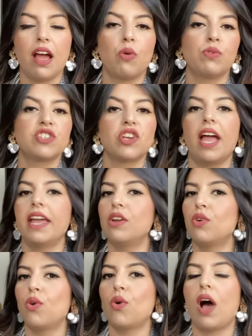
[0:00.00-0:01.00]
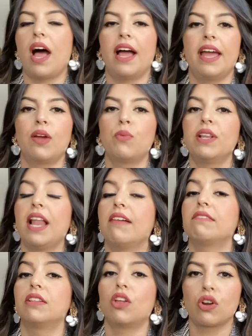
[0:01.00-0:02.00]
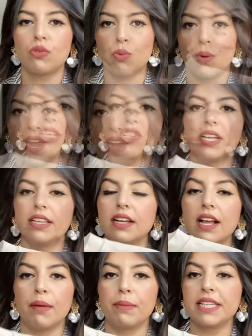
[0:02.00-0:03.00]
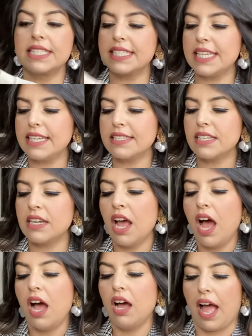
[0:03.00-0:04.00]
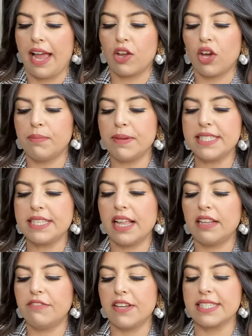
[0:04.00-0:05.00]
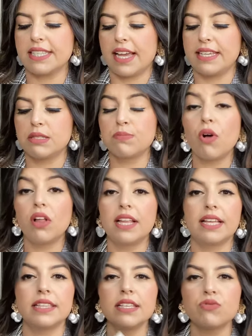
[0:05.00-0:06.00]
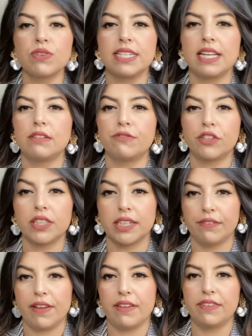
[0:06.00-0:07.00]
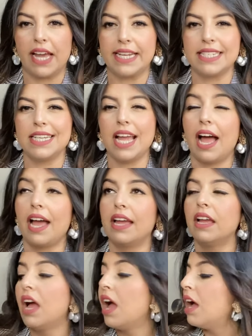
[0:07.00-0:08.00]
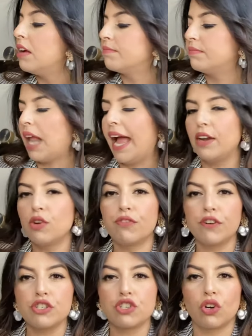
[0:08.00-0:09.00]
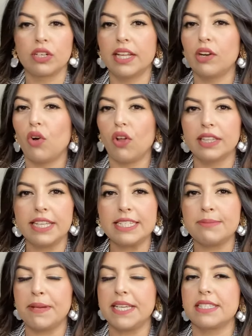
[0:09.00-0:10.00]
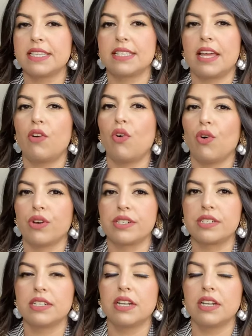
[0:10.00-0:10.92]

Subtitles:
which I know I will have a lot of wear, especially in the coming season. I got myself a size small and this retailed for $35.90. I know for sure that all these pieces that I ordered